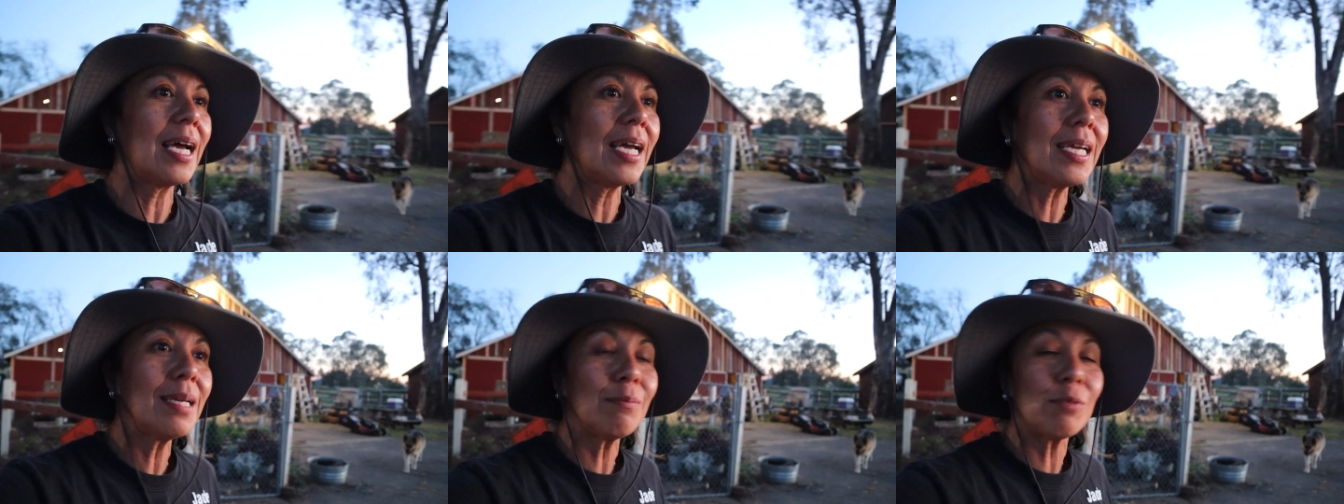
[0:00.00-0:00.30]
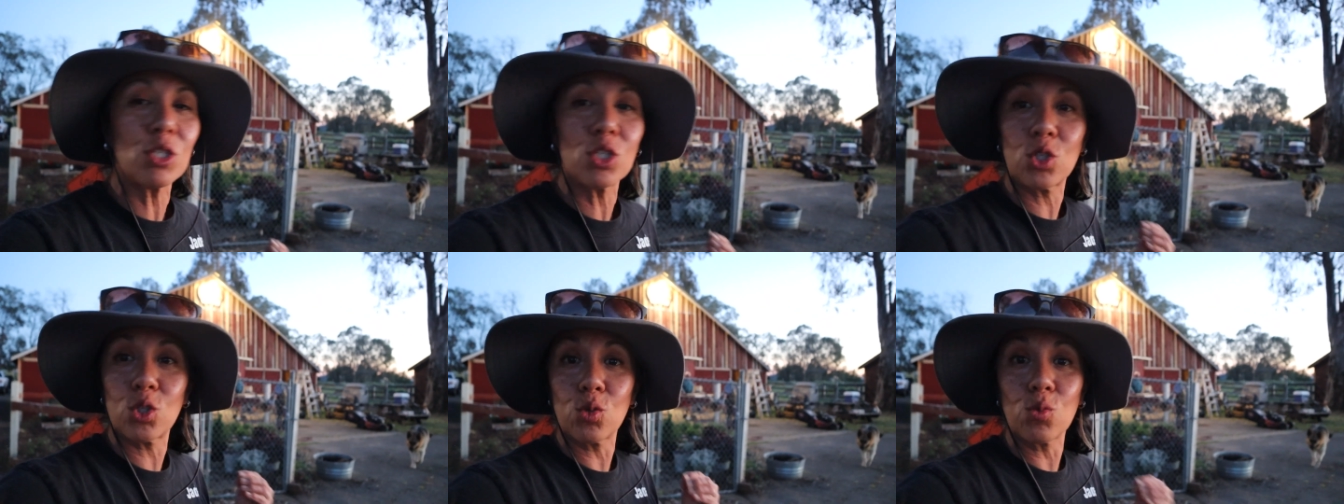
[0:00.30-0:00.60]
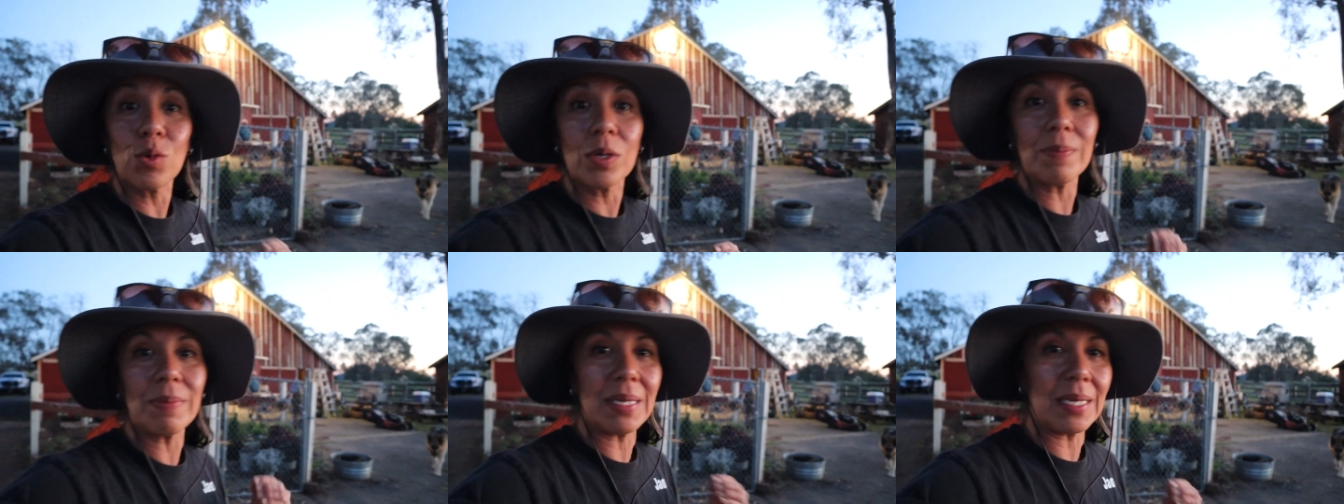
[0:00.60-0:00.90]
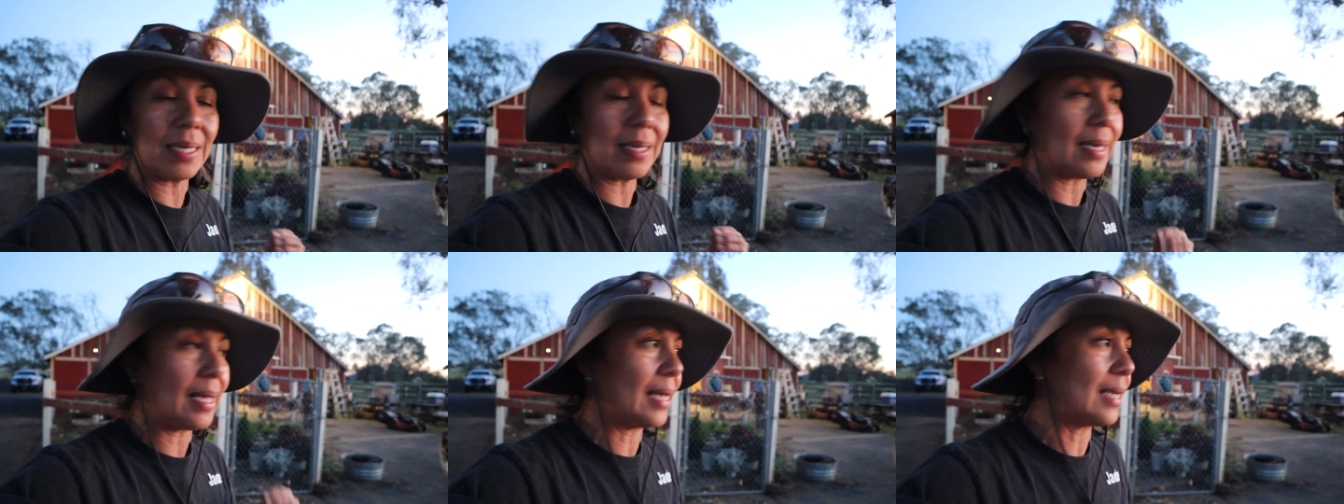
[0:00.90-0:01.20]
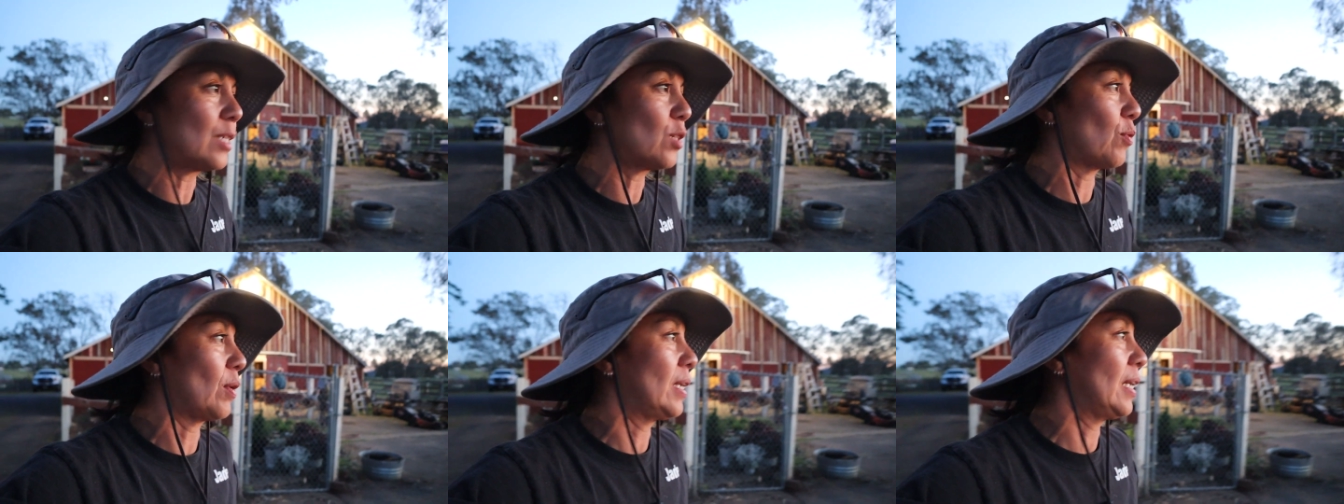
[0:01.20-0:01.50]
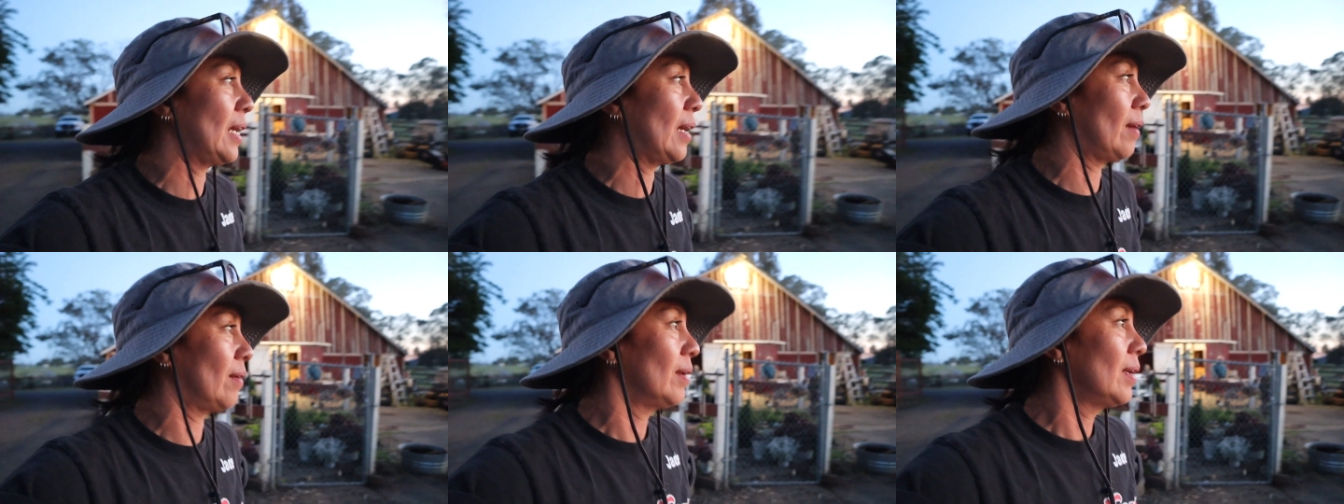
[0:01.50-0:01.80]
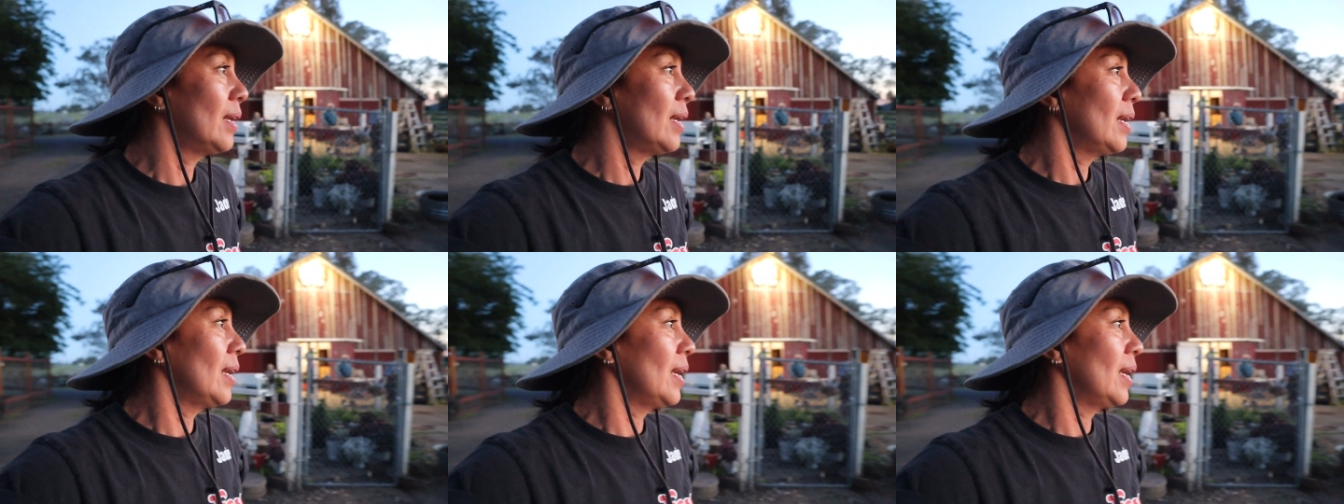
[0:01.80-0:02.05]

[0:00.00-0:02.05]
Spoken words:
I am swimming in eggs right now.